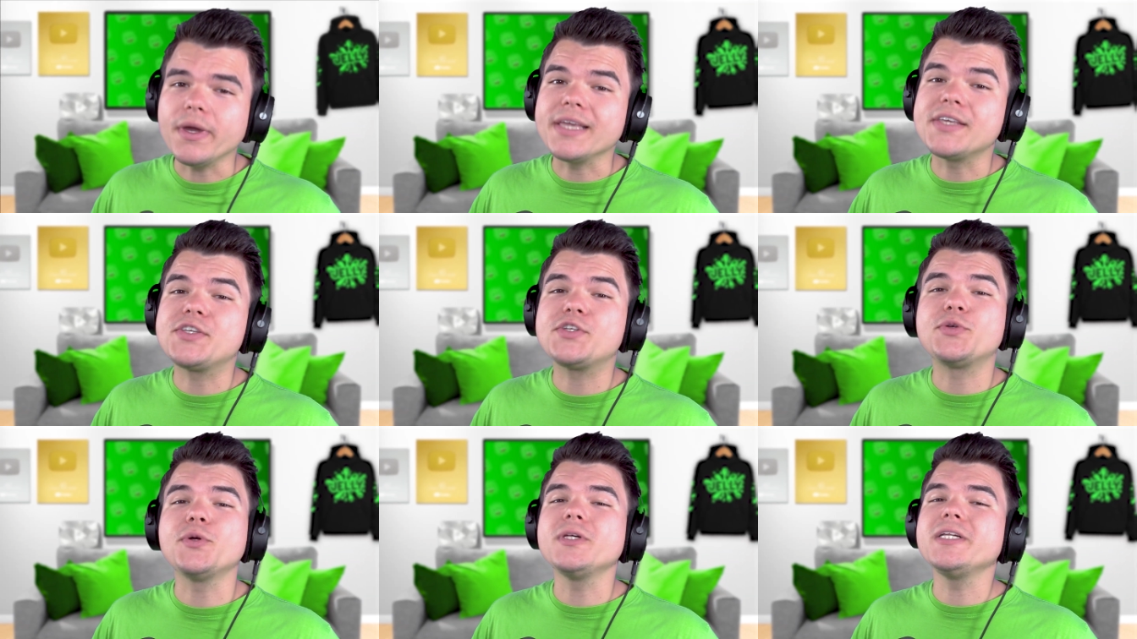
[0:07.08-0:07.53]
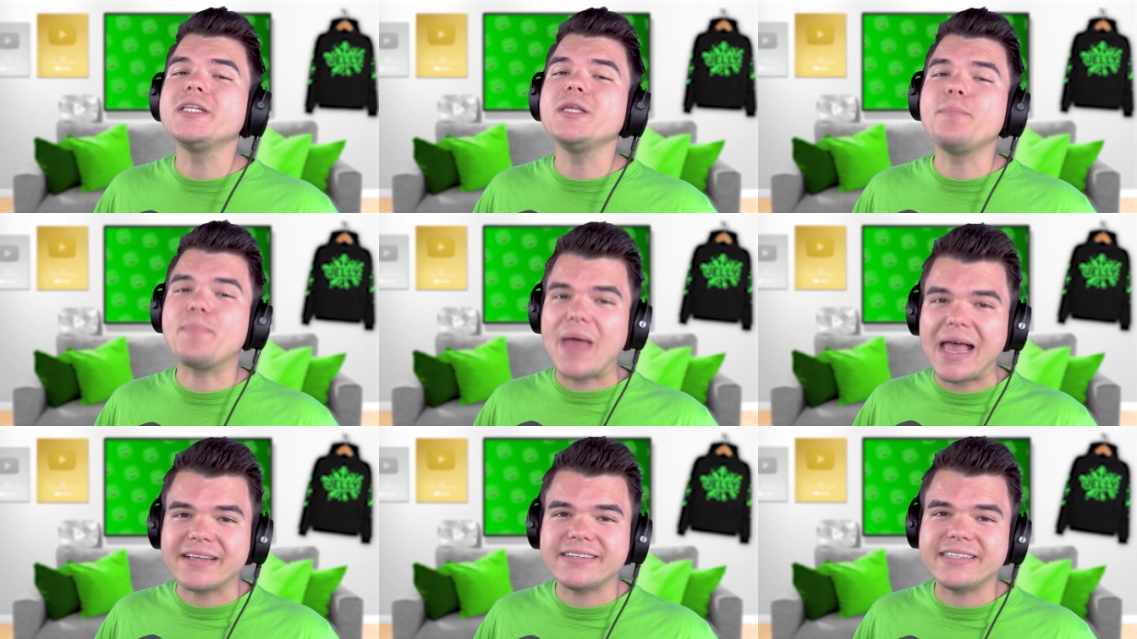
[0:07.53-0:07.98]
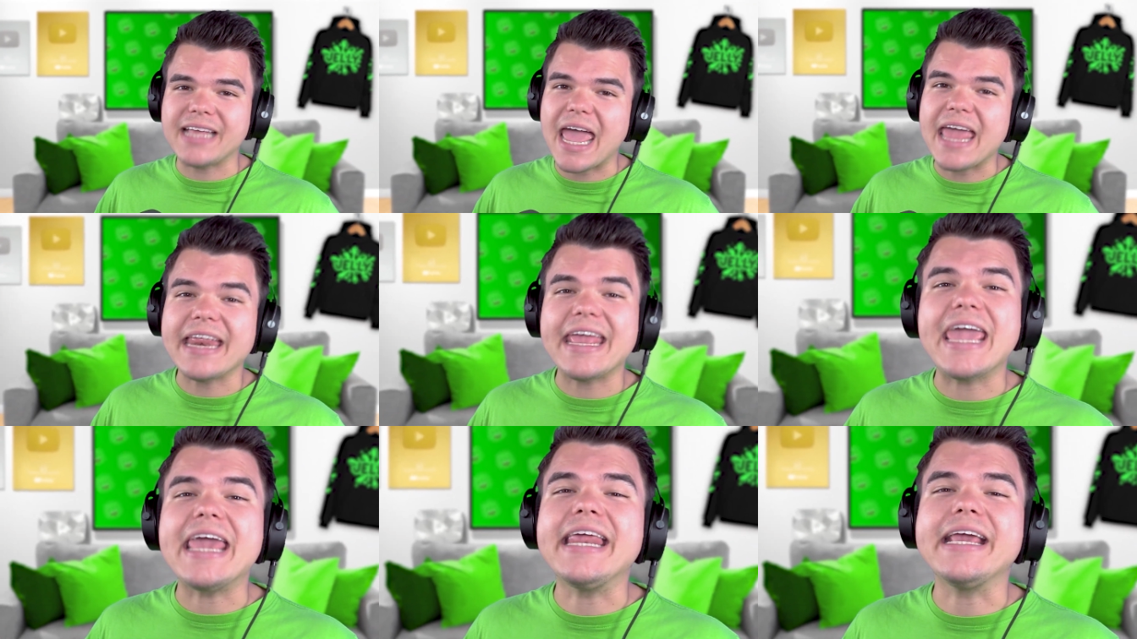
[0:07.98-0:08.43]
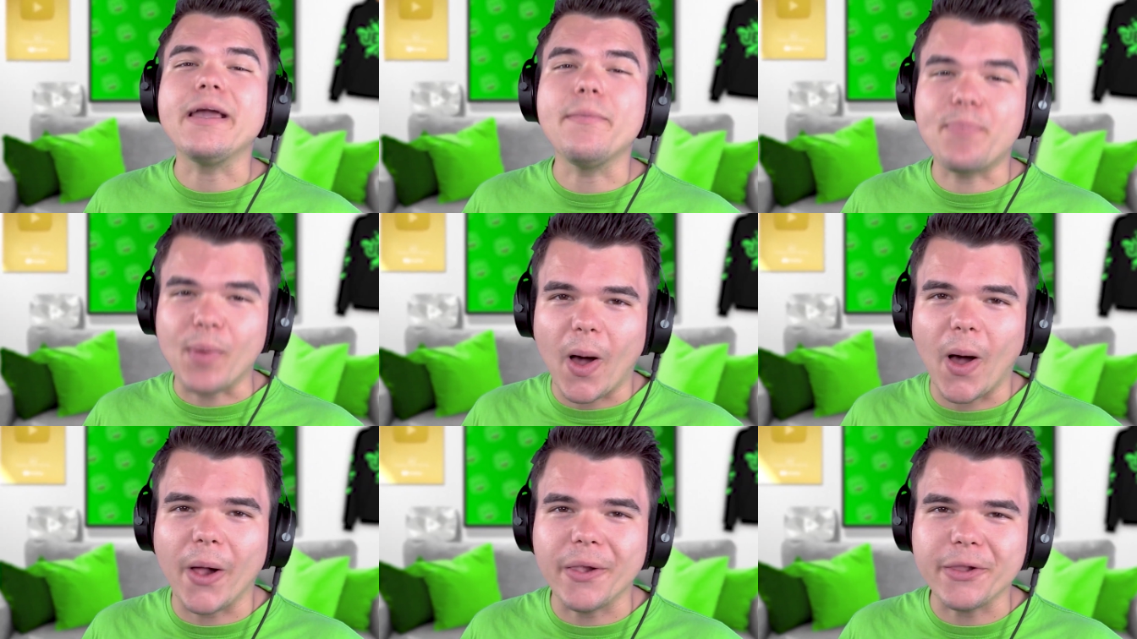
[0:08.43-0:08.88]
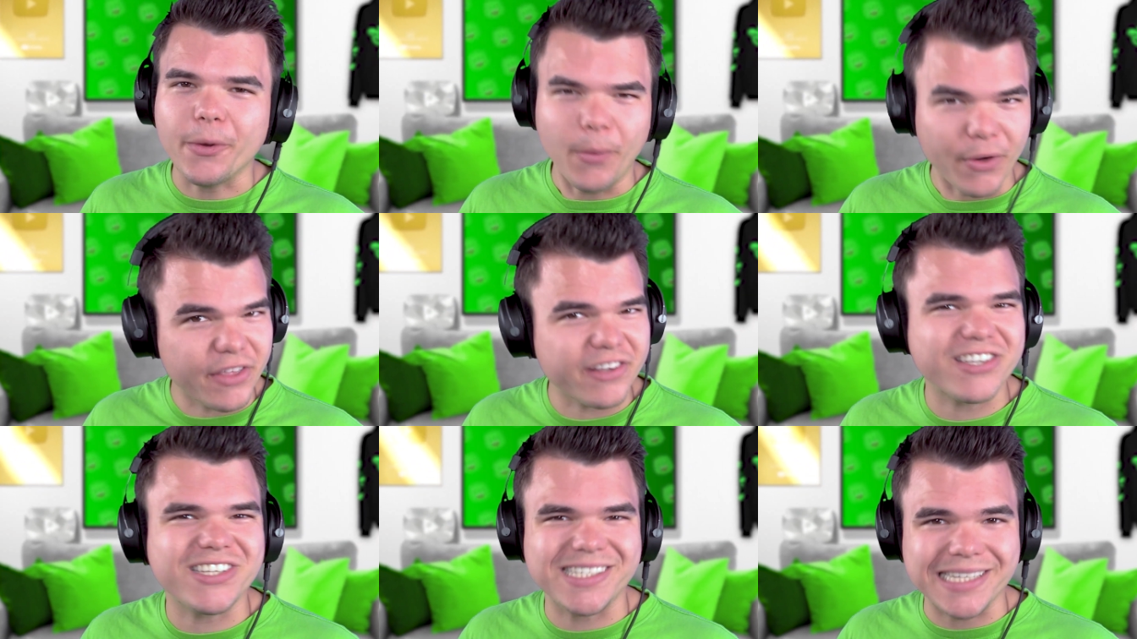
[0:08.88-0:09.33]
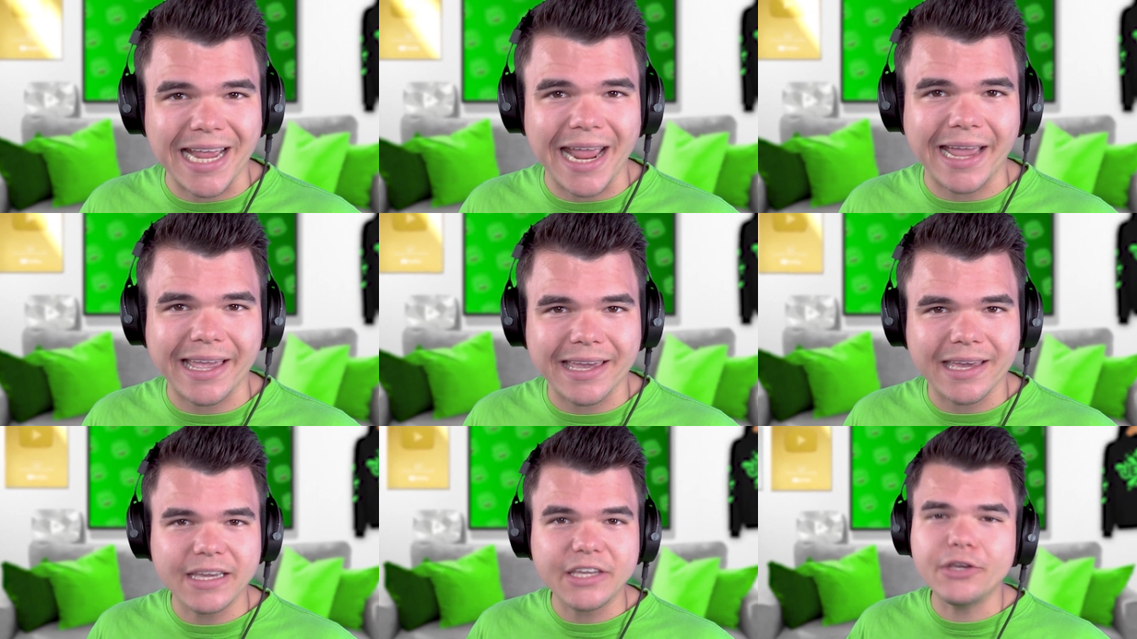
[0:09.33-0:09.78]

is truly the best at hitting a ball with a stick?